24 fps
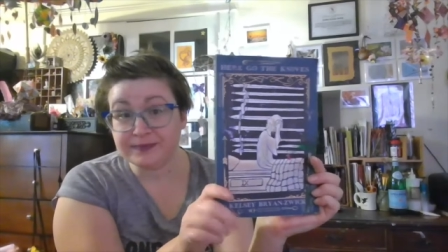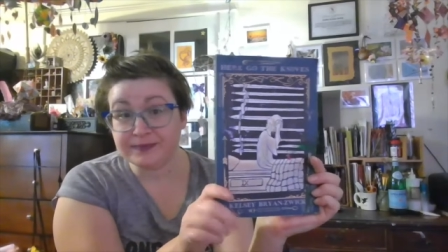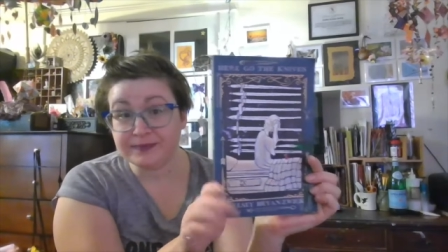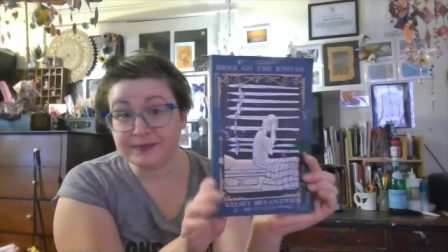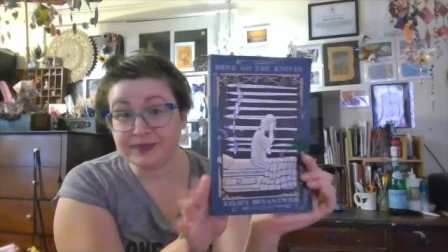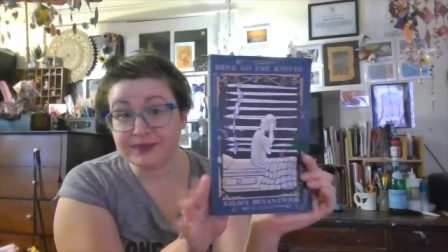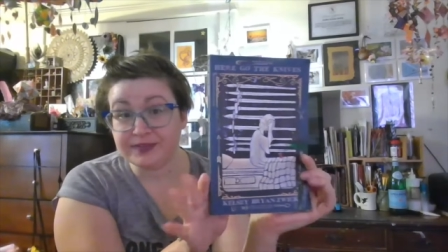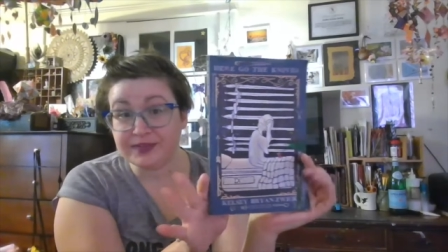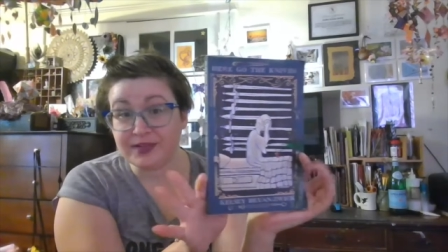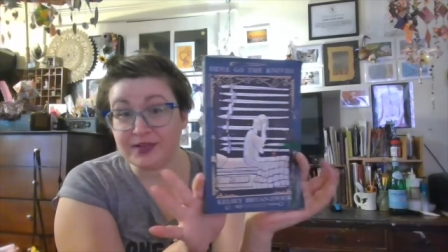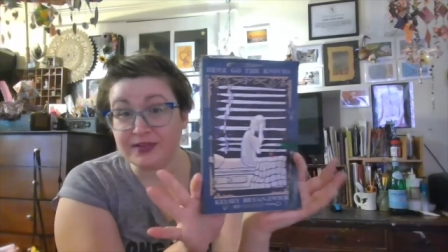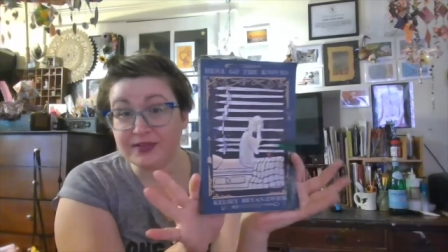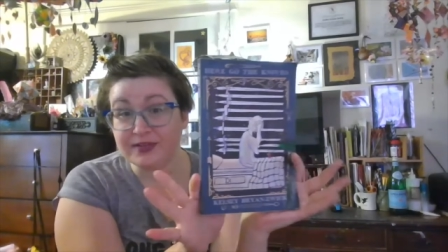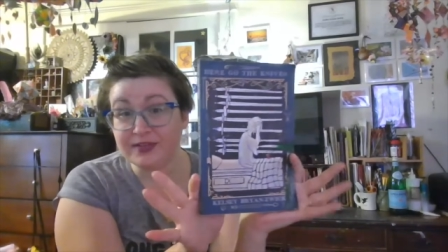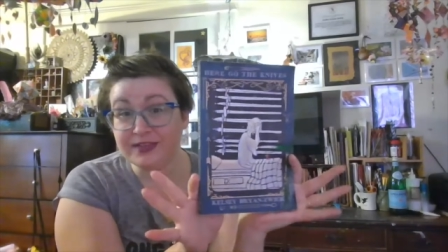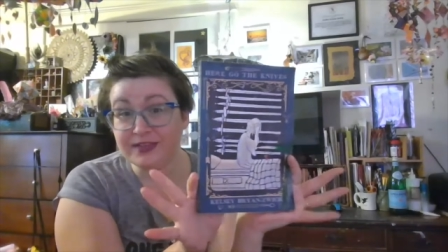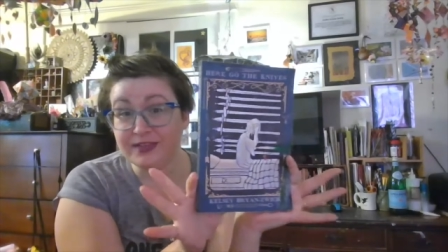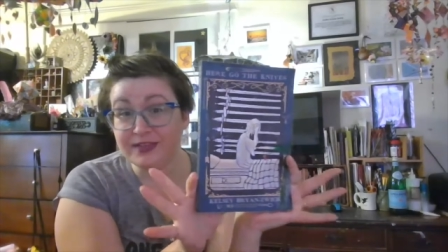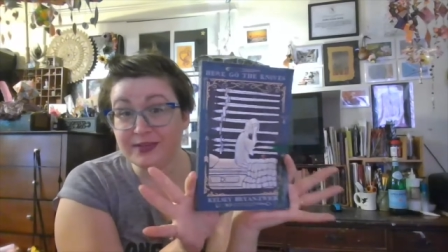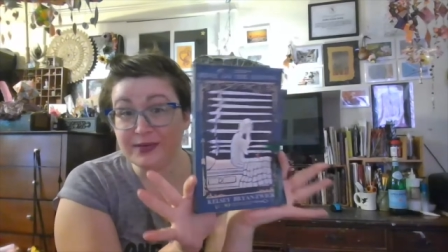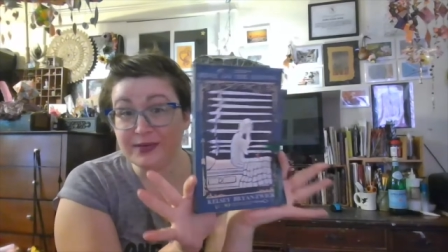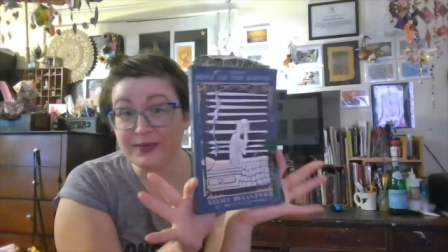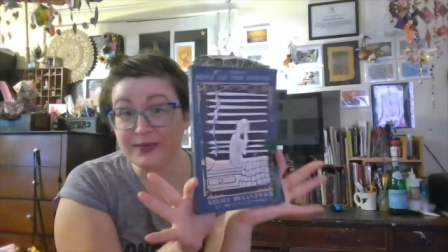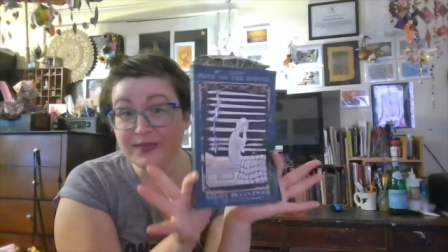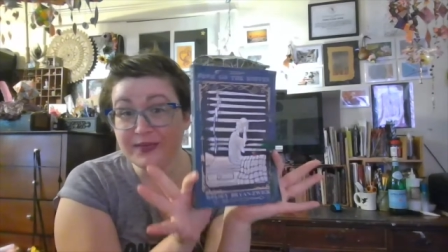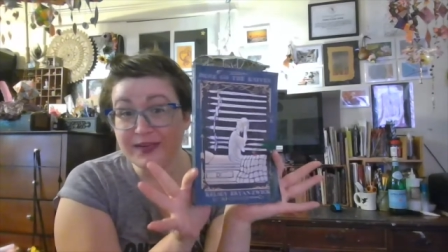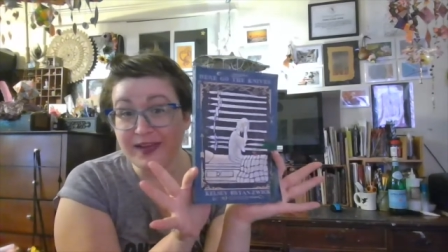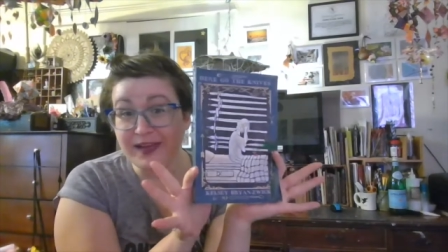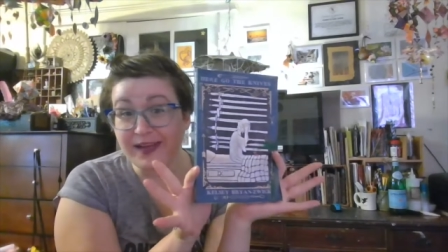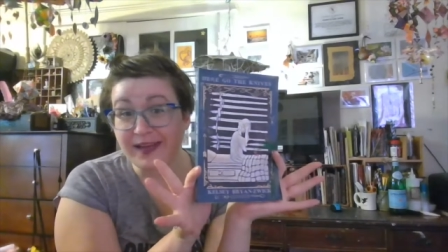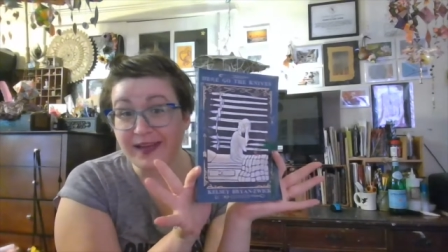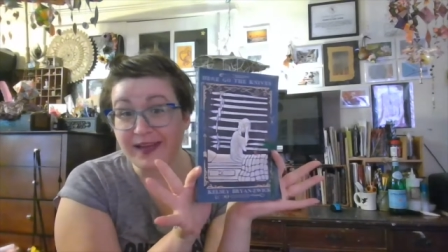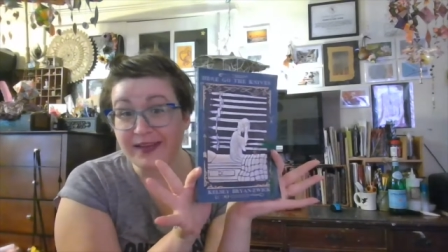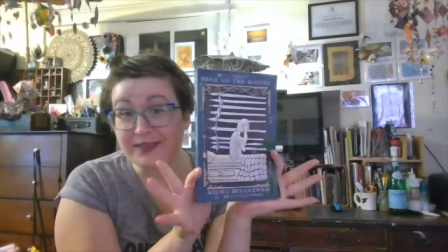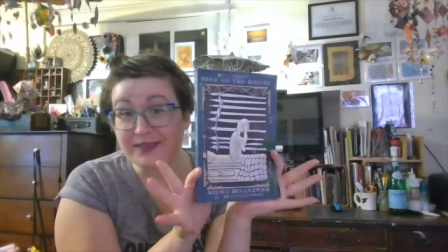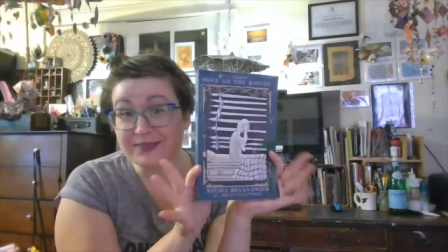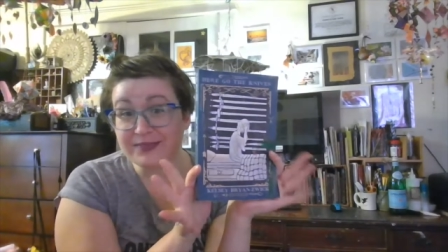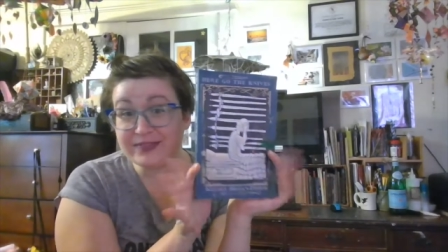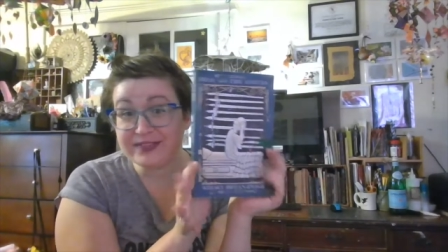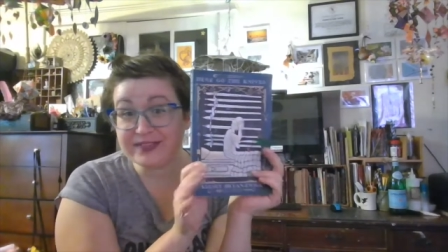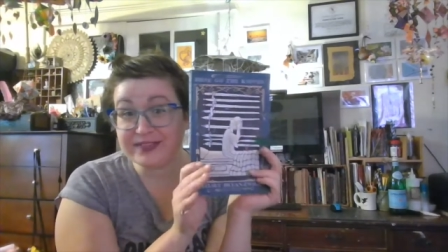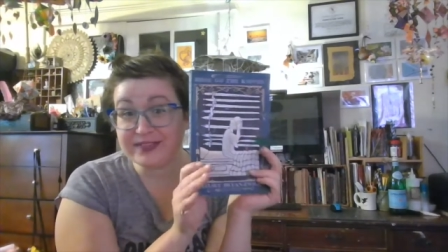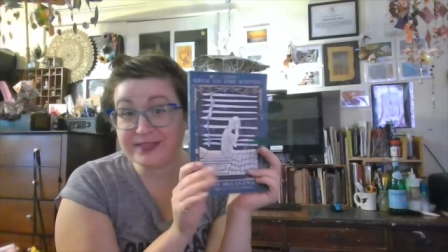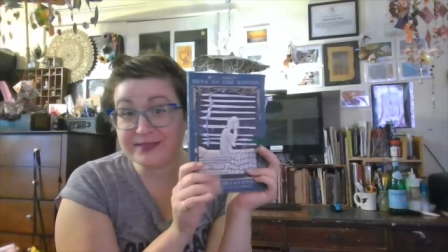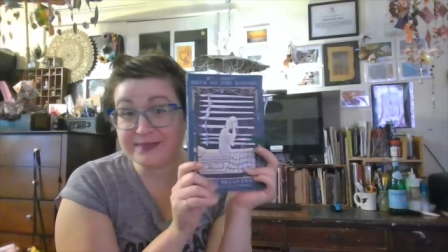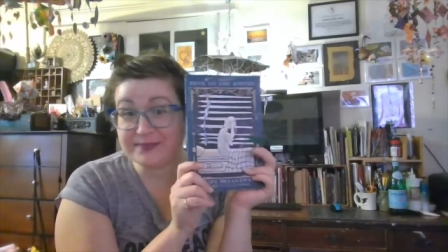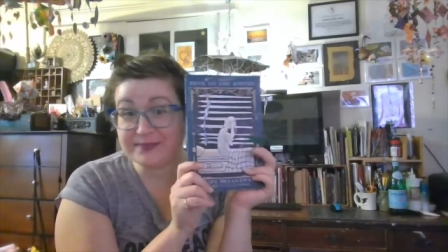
It's called Here Go the Knives.